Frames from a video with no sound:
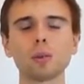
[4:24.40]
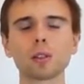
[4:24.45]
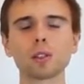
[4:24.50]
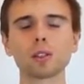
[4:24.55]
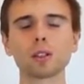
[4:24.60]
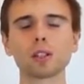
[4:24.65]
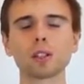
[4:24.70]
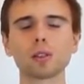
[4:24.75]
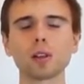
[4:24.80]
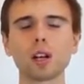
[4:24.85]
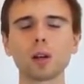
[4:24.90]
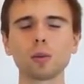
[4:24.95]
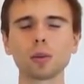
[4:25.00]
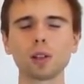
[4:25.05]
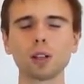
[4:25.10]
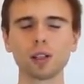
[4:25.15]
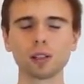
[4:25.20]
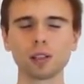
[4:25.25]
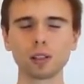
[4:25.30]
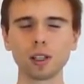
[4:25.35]
Close your
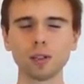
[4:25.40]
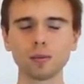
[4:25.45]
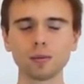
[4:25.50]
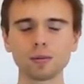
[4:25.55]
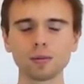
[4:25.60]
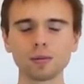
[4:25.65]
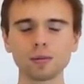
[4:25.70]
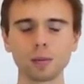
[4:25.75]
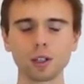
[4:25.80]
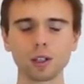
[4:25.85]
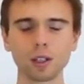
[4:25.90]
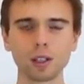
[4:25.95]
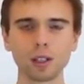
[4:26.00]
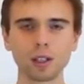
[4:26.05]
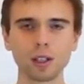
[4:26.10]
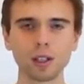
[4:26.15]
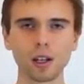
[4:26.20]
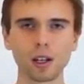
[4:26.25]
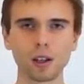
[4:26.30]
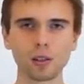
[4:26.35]
eyes.
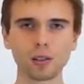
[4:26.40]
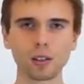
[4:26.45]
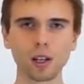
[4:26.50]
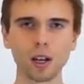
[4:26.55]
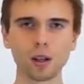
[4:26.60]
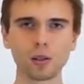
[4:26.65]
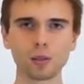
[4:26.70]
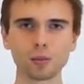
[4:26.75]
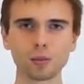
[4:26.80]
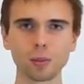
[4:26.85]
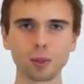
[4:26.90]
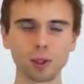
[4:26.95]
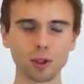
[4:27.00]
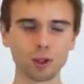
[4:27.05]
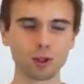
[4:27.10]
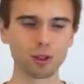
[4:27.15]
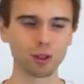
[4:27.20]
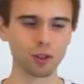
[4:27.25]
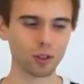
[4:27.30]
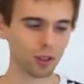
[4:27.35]
No,
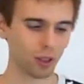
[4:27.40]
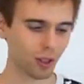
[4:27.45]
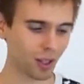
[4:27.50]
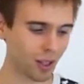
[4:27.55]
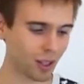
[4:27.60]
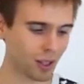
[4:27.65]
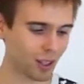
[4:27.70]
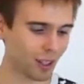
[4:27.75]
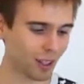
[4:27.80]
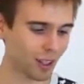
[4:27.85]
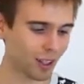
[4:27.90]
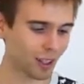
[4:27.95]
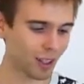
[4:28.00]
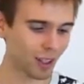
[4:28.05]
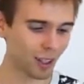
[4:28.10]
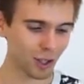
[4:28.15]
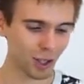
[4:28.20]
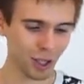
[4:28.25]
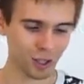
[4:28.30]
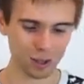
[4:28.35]
wait, we won't do
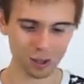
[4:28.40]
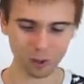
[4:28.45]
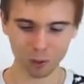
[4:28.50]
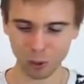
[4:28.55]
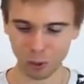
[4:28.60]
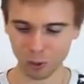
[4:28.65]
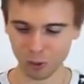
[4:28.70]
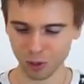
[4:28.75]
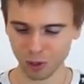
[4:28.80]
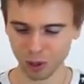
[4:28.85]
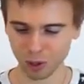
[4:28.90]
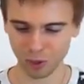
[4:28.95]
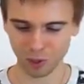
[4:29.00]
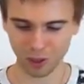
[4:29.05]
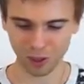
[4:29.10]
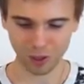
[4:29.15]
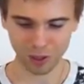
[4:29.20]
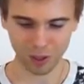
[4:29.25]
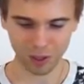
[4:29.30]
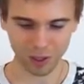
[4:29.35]
that yet.
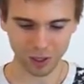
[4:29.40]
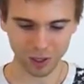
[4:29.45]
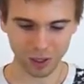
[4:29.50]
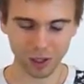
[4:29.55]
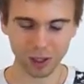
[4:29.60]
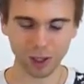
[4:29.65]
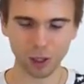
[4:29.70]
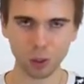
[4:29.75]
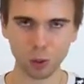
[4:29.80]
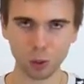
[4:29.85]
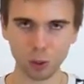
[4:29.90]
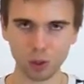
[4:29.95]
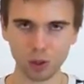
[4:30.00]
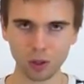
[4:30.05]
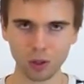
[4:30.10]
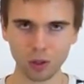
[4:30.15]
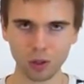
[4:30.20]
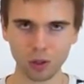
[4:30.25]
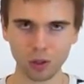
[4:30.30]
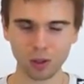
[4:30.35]

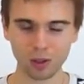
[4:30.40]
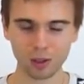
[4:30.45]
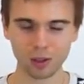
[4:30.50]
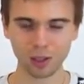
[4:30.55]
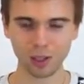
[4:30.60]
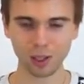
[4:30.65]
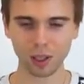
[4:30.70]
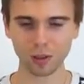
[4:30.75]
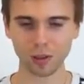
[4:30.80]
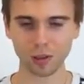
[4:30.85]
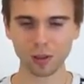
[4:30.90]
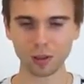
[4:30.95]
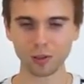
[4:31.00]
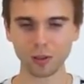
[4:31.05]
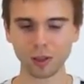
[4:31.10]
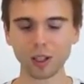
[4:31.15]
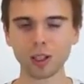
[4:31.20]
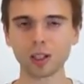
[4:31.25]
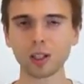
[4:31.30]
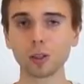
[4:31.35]
Fold your hands
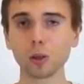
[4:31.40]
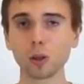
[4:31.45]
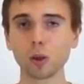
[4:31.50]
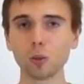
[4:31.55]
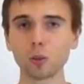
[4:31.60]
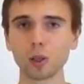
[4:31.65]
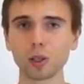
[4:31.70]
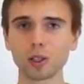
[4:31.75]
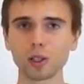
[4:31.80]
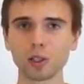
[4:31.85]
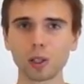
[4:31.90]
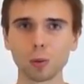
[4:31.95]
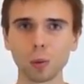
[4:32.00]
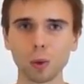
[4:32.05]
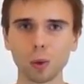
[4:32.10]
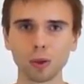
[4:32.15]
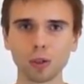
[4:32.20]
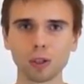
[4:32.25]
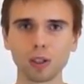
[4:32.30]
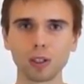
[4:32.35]
and put in front
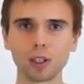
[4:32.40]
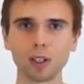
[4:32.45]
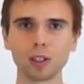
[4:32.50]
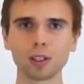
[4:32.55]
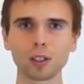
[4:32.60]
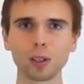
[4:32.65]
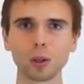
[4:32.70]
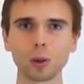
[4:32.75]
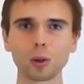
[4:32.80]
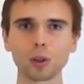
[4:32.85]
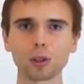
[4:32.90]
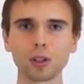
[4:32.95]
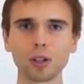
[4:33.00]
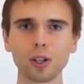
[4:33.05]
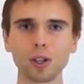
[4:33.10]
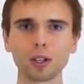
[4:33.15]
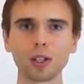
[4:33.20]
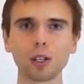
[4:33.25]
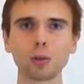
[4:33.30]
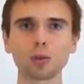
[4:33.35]
of you. There is
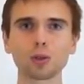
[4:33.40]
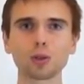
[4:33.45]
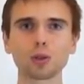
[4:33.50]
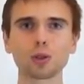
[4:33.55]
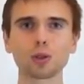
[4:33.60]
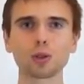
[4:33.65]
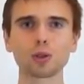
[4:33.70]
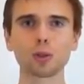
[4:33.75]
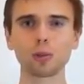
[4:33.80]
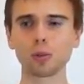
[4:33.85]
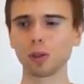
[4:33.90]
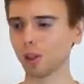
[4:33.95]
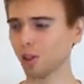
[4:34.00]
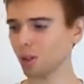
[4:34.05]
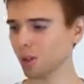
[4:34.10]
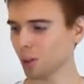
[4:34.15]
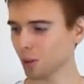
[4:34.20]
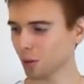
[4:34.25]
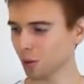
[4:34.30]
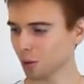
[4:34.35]
such a stereotype
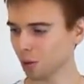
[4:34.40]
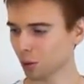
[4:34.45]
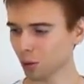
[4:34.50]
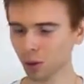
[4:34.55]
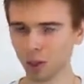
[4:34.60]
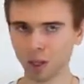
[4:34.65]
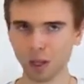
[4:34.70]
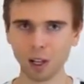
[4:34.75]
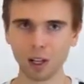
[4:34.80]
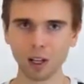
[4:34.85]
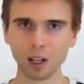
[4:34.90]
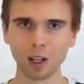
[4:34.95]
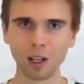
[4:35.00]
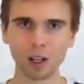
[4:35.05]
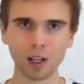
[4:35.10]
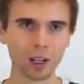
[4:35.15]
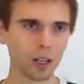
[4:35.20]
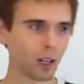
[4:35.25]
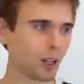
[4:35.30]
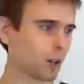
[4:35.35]
that you need to
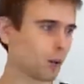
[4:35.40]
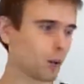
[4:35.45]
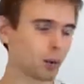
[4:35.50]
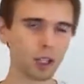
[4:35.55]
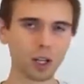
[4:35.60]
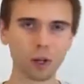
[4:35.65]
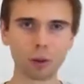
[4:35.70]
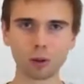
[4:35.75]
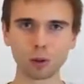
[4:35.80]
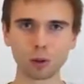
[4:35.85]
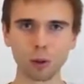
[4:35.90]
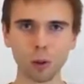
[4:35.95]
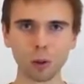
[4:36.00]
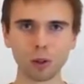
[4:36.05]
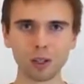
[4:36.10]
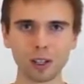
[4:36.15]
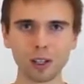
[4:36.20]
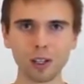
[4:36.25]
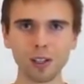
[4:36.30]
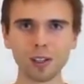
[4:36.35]
meditate like
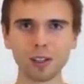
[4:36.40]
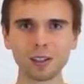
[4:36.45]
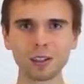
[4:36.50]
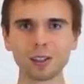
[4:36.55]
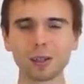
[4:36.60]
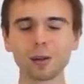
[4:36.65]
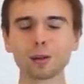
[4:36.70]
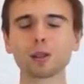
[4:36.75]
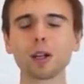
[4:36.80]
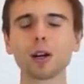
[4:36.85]
this, okay?